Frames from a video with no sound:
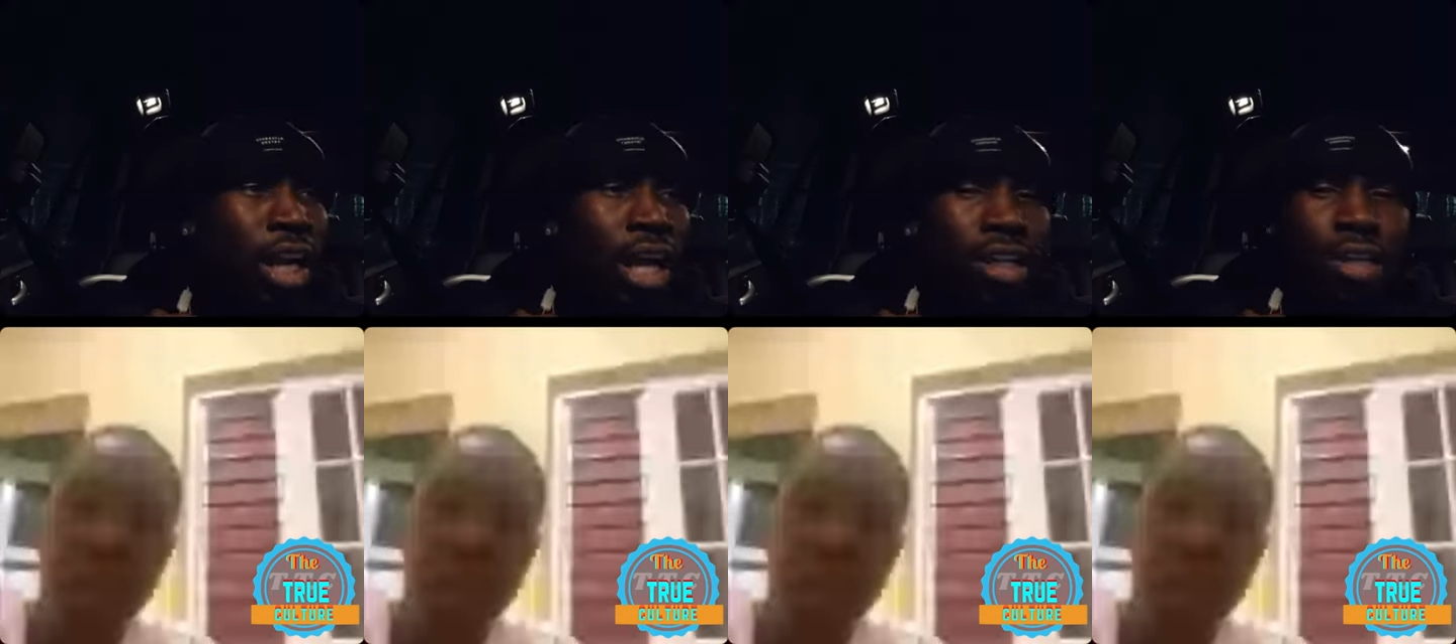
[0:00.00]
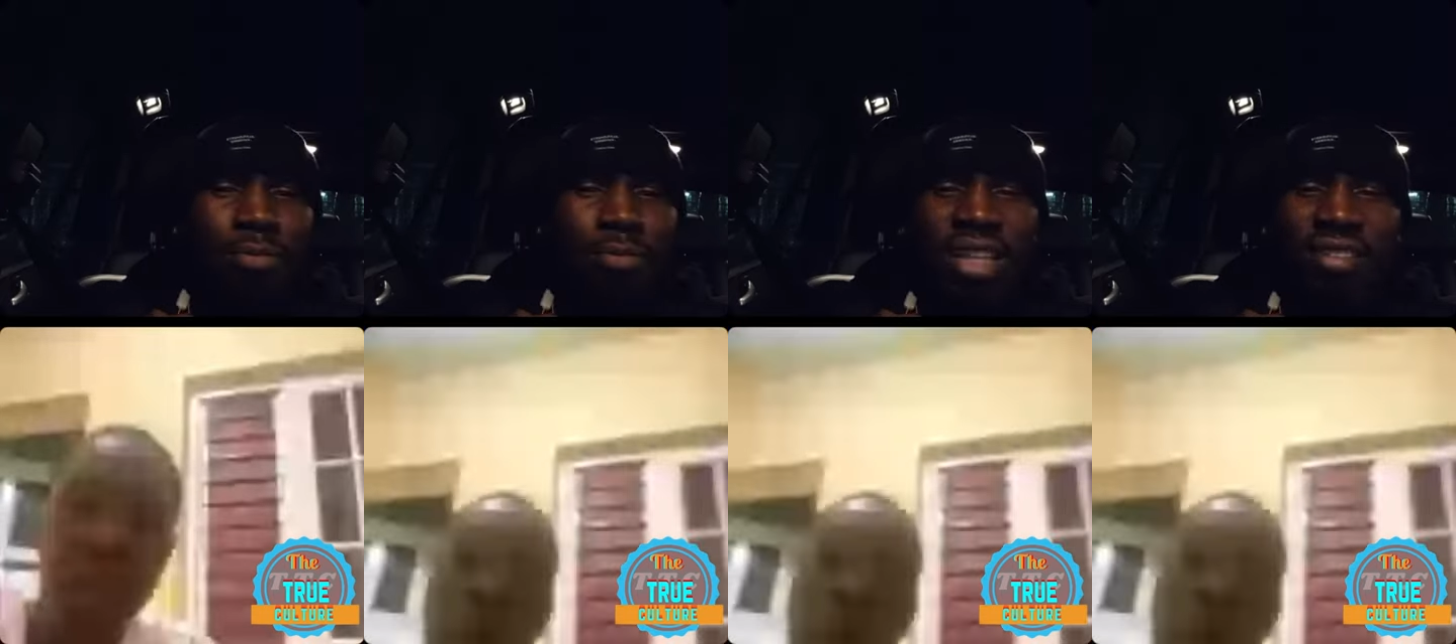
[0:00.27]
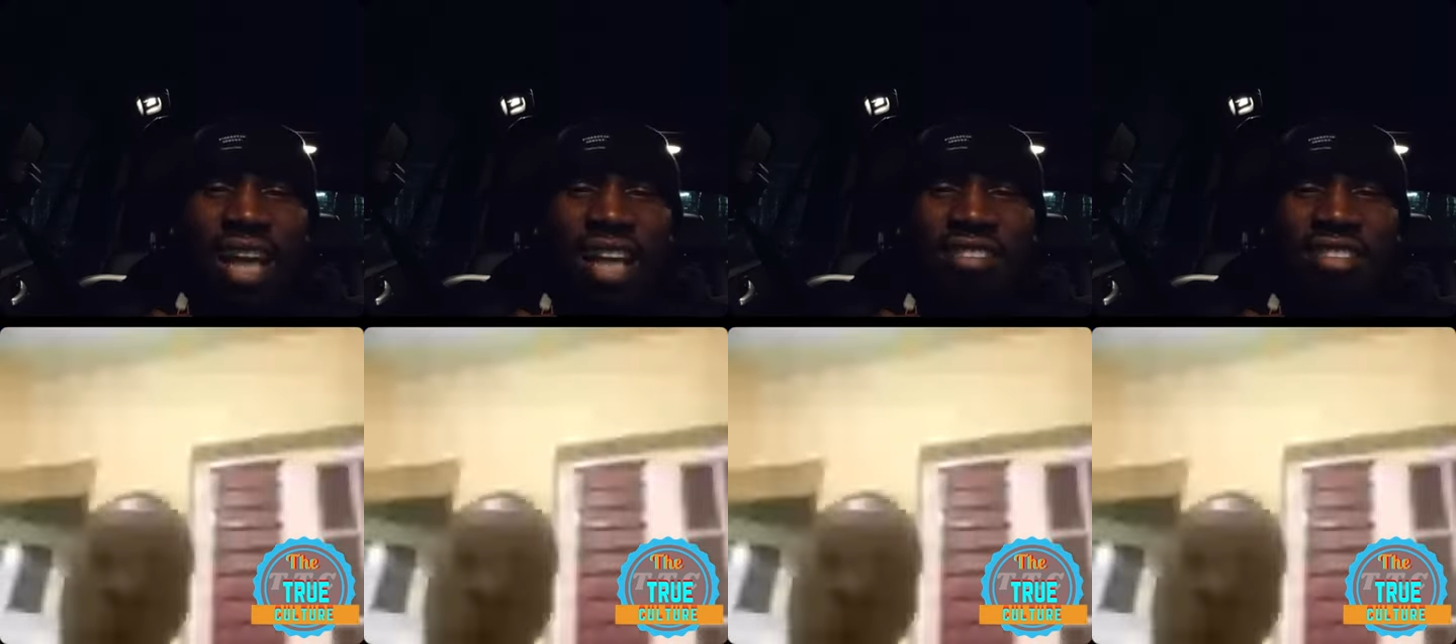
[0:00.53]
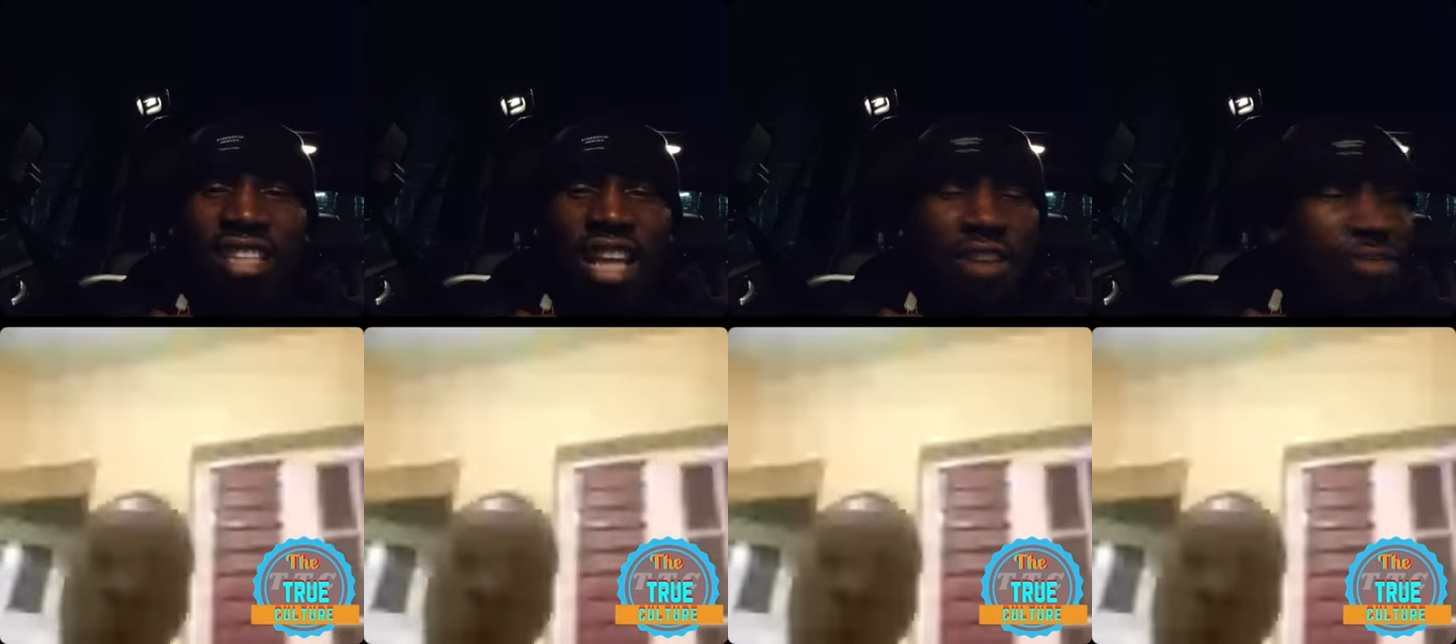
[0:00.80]
the mixer is
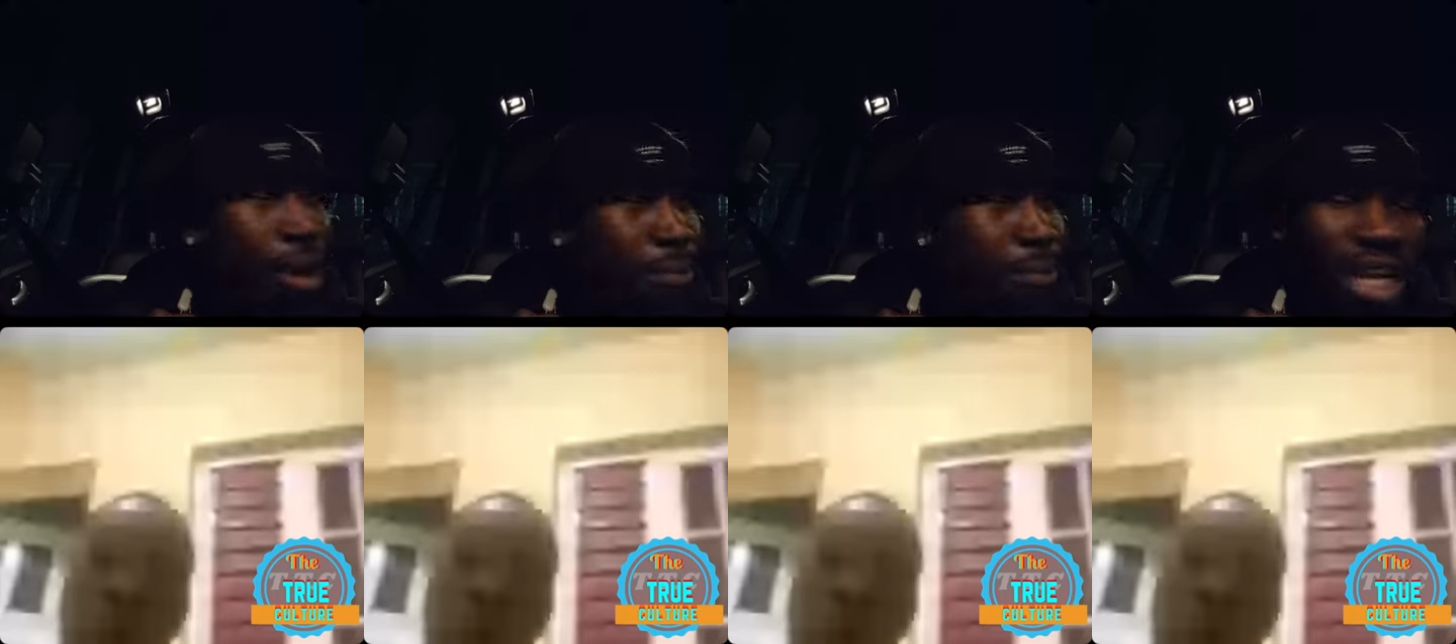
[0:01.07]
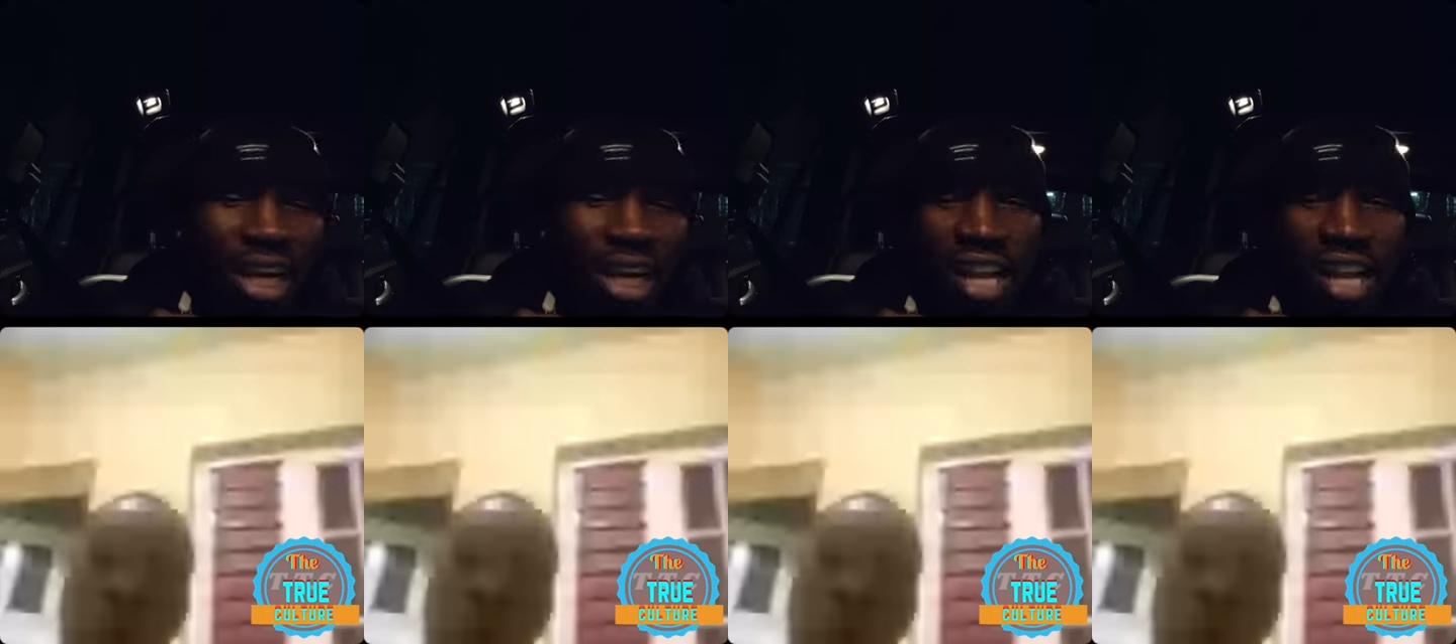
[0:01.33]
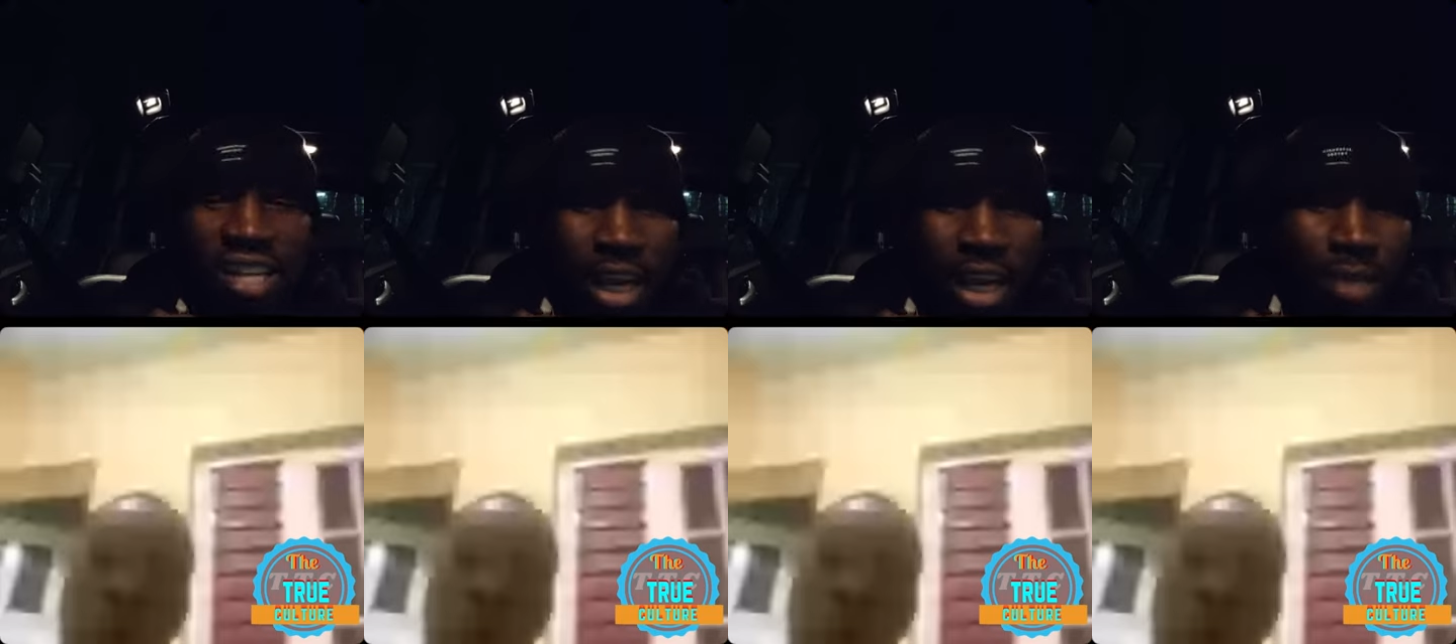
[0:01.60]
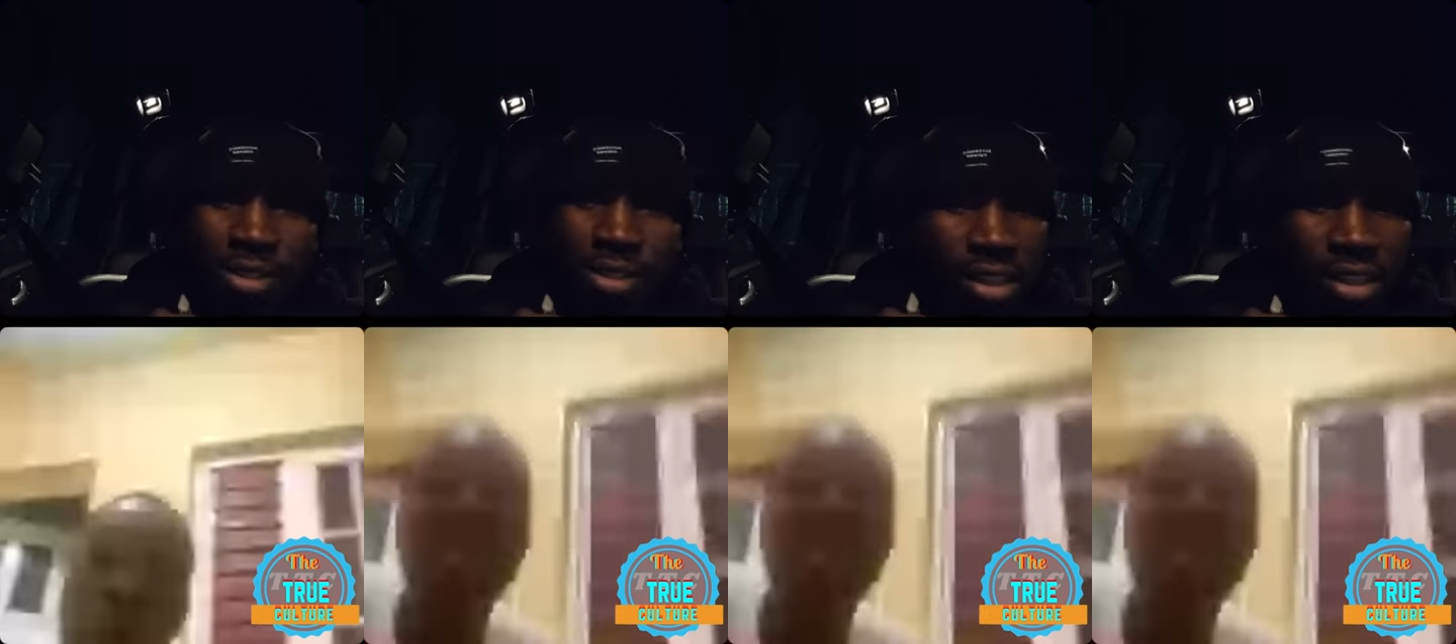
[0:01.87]
never bigger than the MC. Yeah,